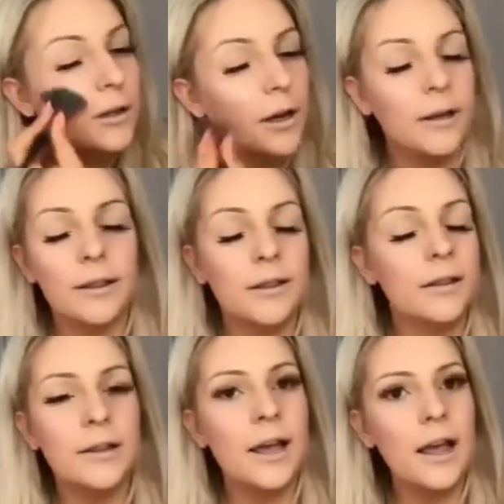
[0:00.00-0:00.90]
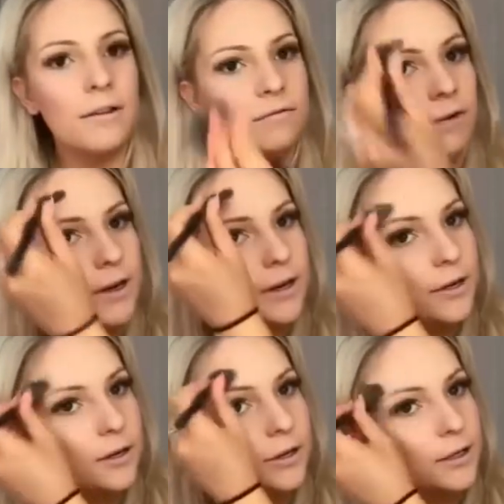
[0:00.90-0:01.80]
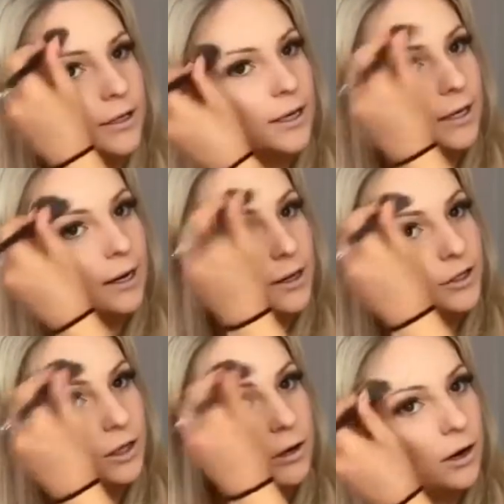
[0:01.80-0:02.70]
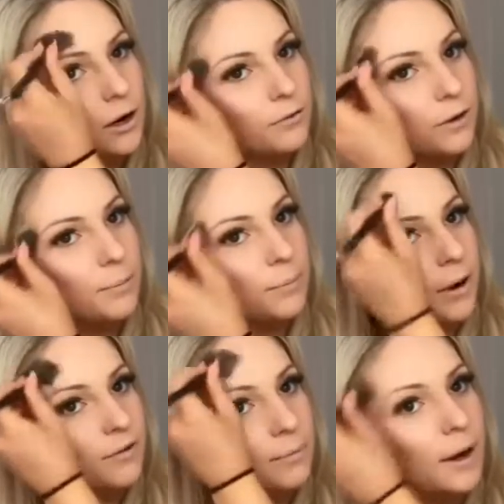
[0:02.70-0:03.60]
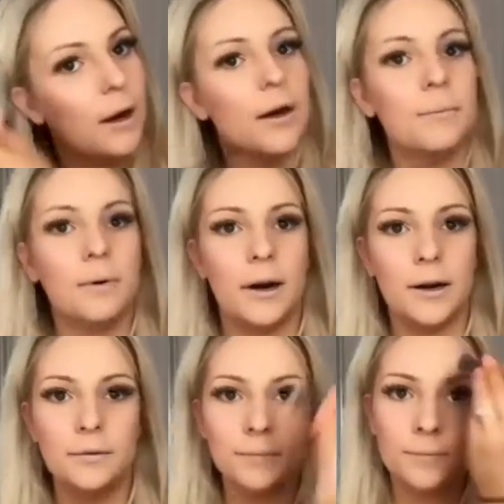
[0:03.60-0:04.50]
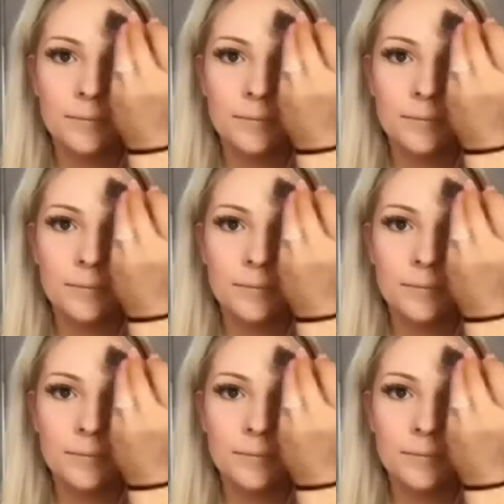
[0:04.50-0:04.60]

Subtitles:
like, yeah, really good. And then I just go over above my eyebrow